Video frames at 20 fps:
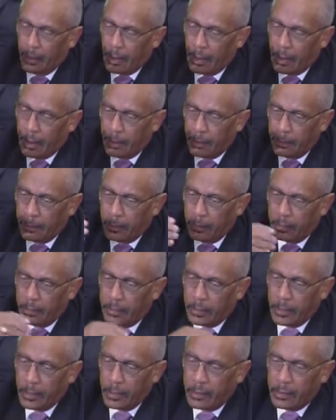I
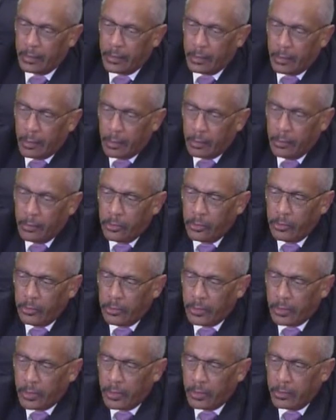sense a new
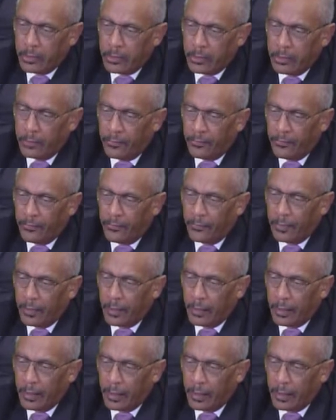sense of